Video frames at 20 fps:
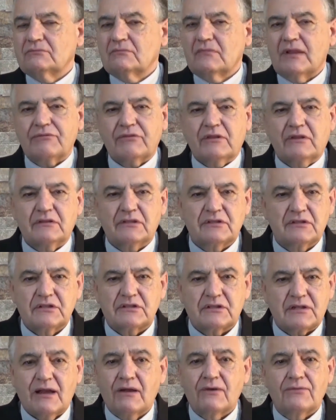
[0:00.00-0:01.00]
What is the
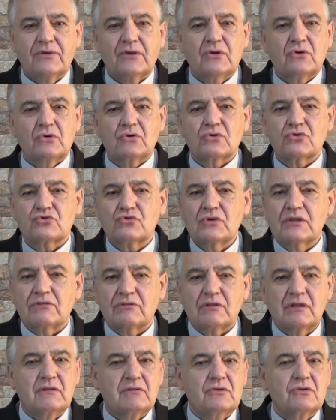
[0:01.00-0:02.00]
church doing in the
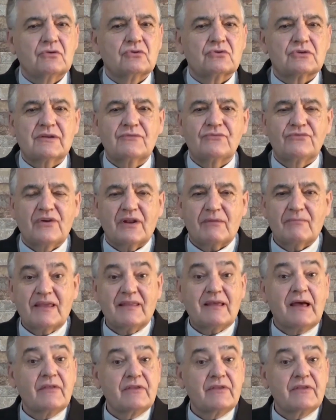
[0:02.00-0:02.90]
face of this